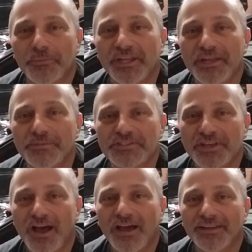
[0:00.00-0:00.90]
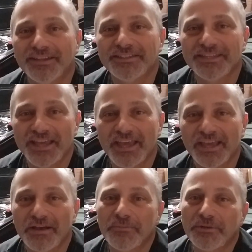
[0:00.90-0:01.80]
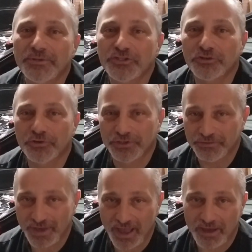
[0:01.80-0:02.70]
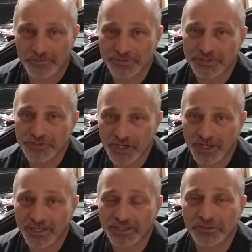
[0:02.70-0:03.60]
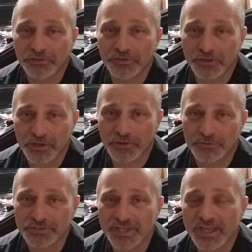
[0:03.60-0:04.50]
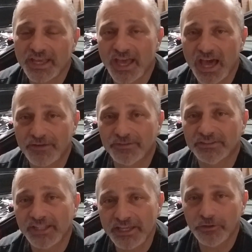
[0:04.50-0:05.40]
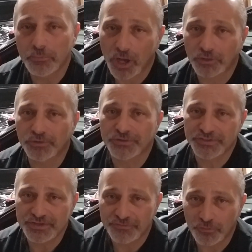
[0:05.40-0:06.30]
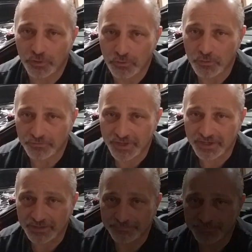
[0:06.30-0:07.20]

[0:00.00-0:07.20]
My name is Scott and today I'm going to be showing you how to check and clear the codes out of a later model C4 Corvette.